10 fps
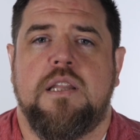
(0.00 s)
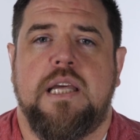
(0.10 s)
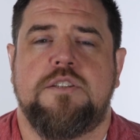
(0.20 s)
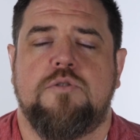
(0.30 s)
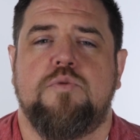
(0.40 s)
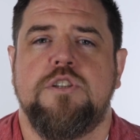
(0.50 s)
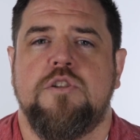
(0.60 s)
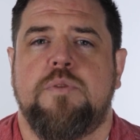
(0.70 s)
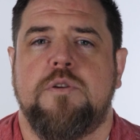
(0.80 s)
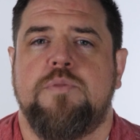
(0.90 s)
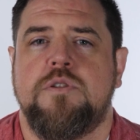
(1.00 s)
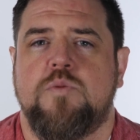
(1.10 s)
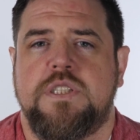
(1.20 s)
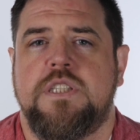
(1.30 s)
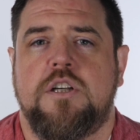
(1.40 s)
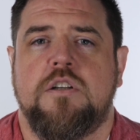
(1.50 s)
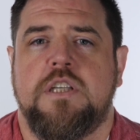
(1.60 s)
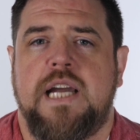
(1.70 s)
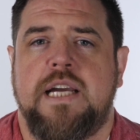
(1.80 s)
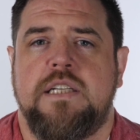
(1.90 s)
Its original purpose was in the
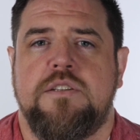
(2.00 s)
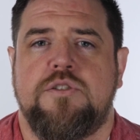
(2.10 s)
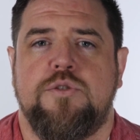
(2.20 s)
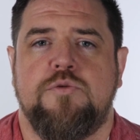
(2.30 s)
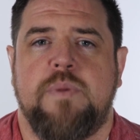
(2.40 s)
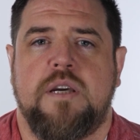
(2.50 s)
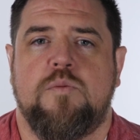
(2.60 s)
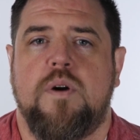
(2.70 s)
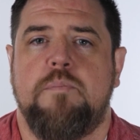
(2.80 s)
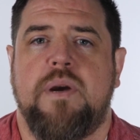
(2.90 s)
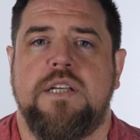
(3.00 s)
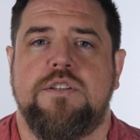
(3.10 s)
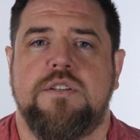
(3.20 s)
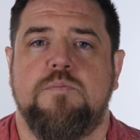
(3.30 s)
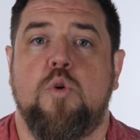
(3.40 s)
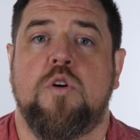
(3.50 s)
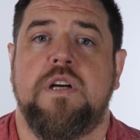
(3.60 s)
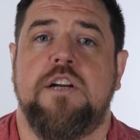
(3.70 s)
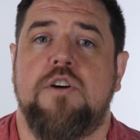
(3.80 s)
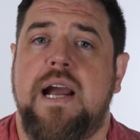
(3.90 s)
early 90s to make web pages
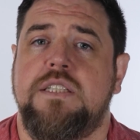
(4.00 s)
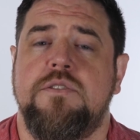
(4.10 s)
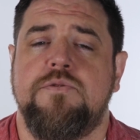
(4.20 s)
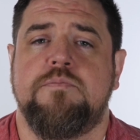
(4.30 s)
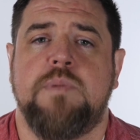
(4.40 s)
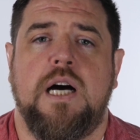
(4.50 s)
more interactive,